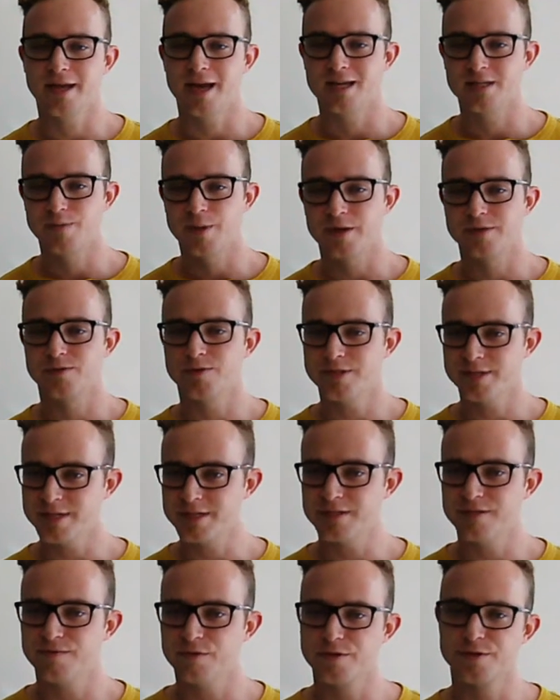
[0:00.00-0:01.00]
Xbox
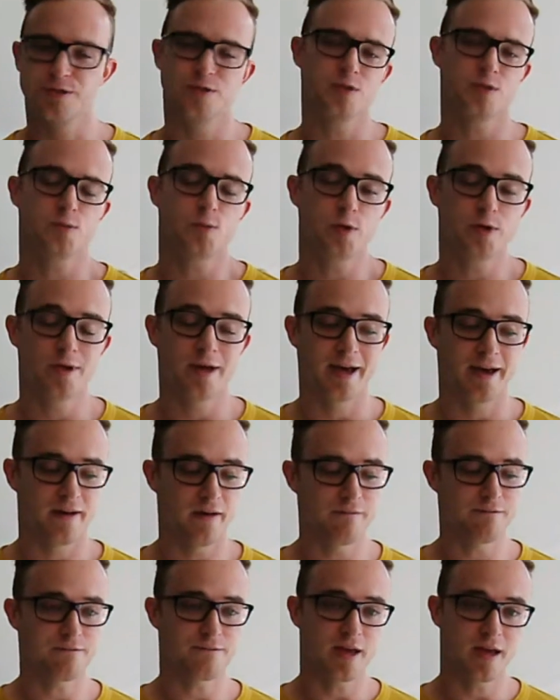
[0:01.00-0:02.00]
360 versions will
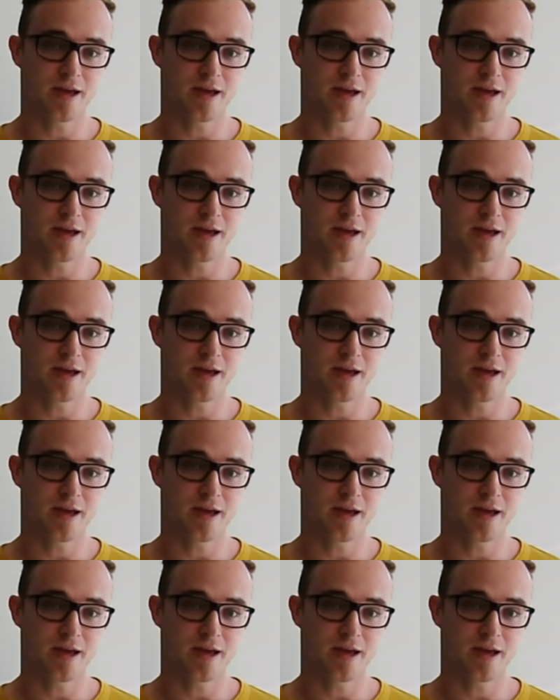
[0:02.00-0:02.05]
have